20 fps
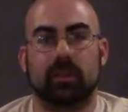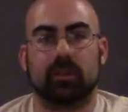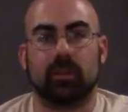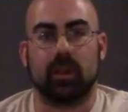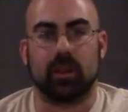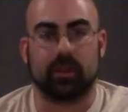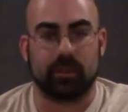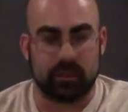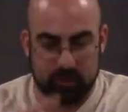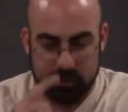
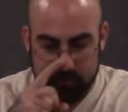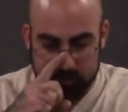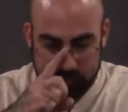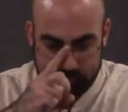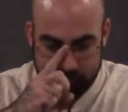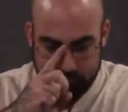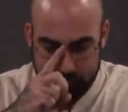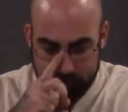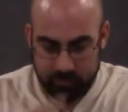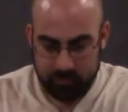grinder.
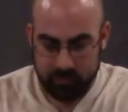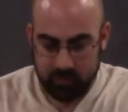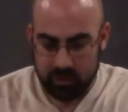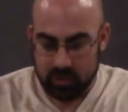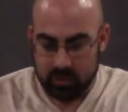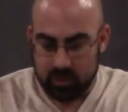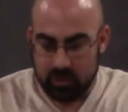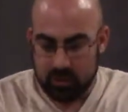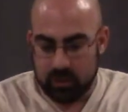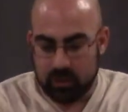
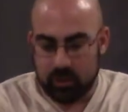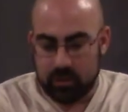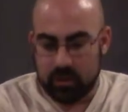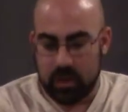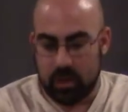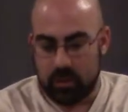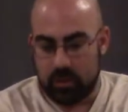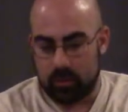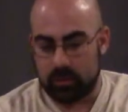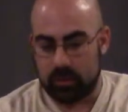
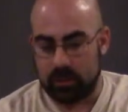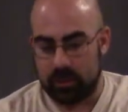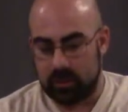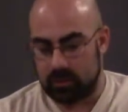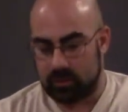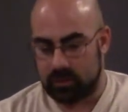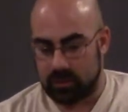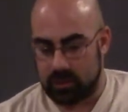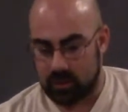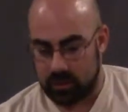Now the way you
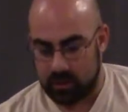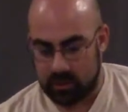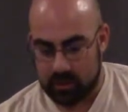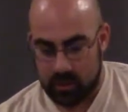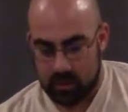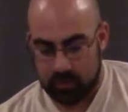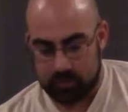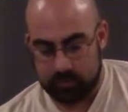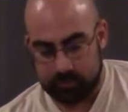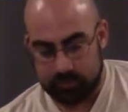set it
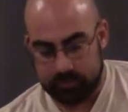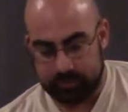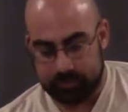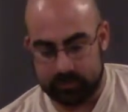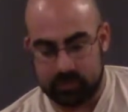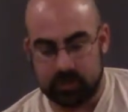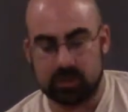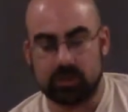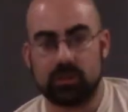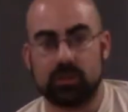up
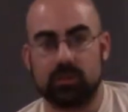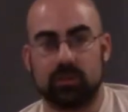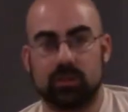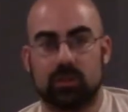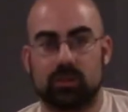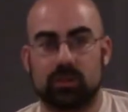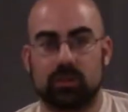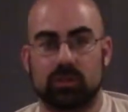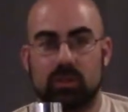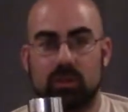is you
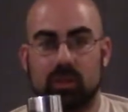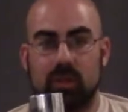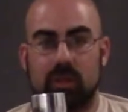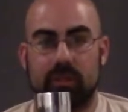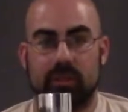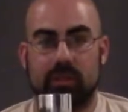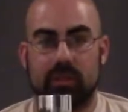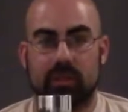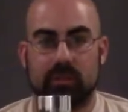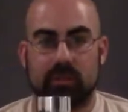
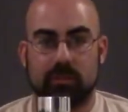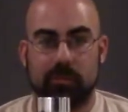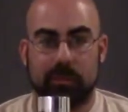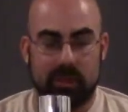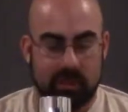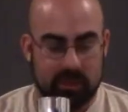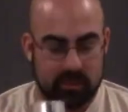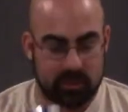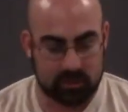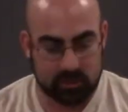install this
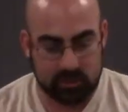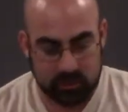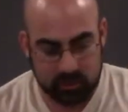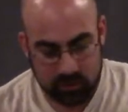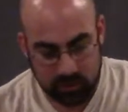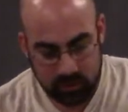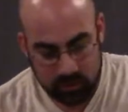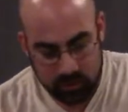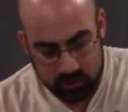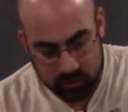piece
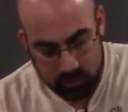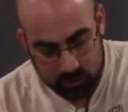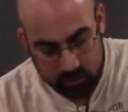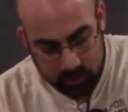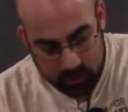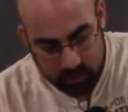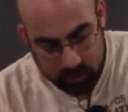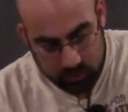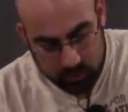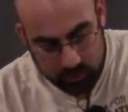
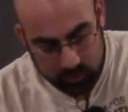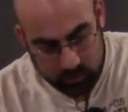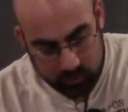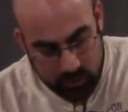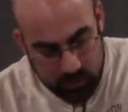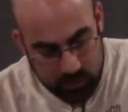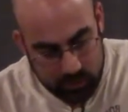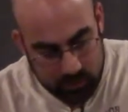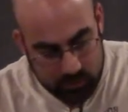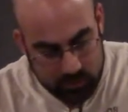
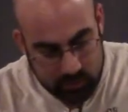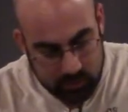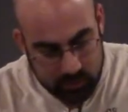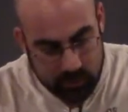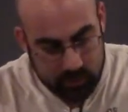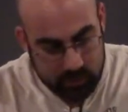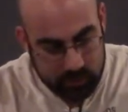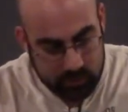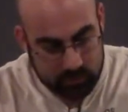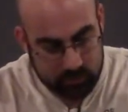right into
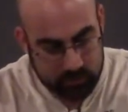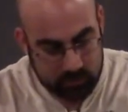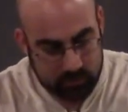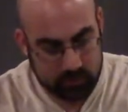here.